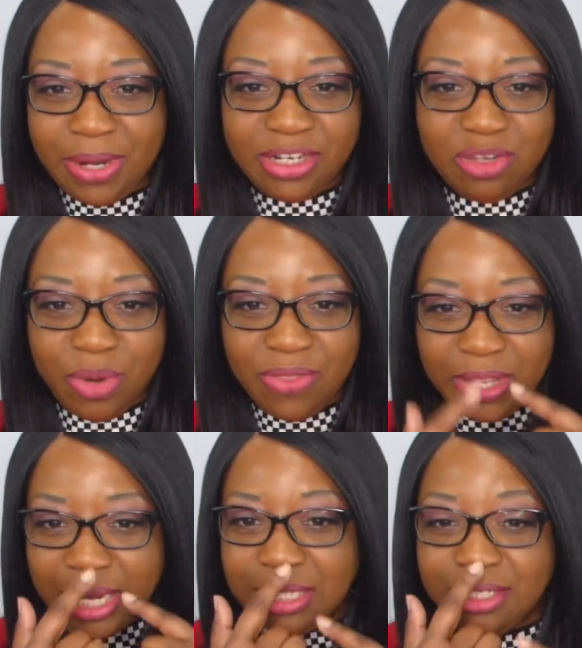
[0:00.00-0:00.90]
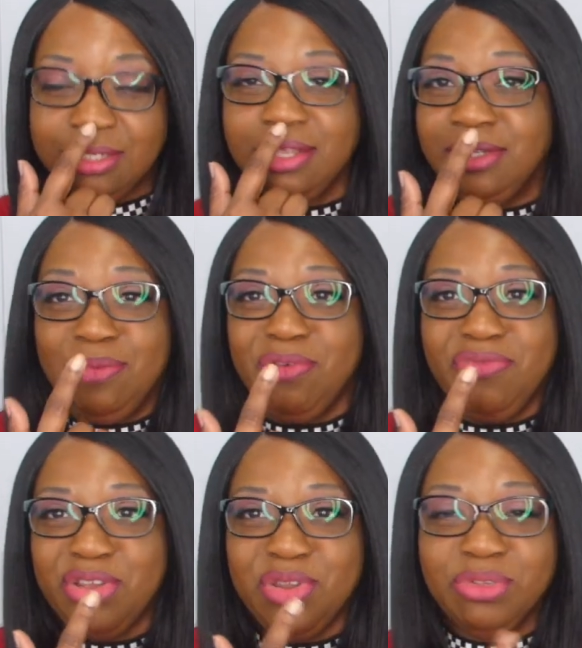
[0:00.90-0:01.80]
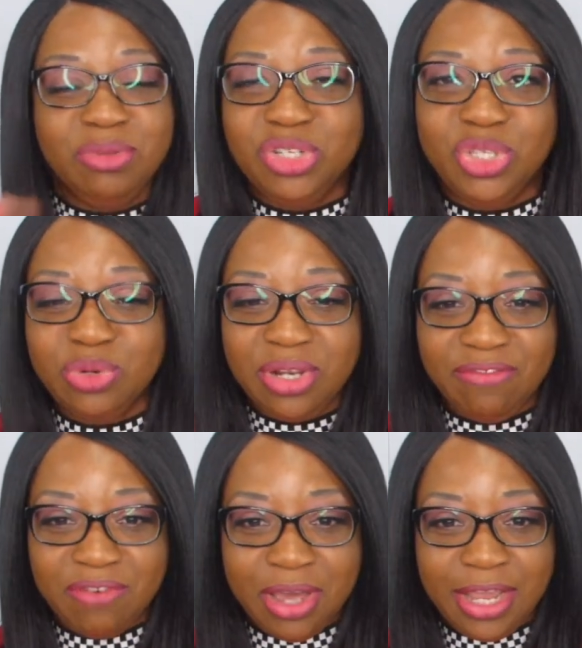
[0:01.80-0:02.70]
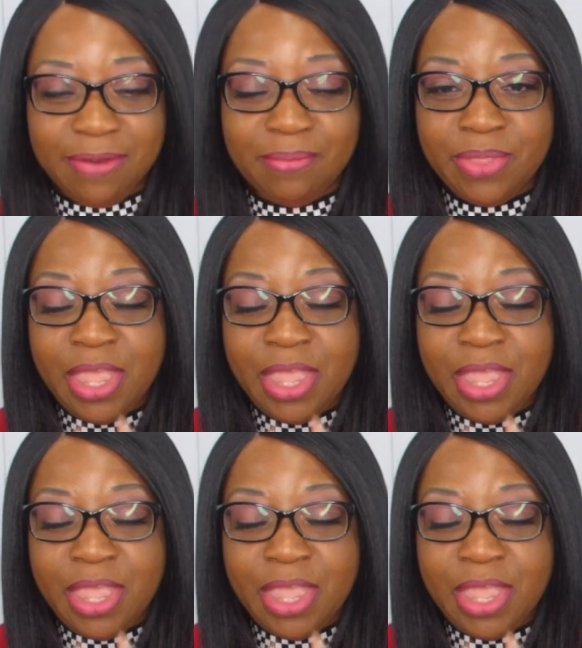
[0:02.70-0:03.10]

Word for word: like to wear their glasses on the tip of their nose which is totally fine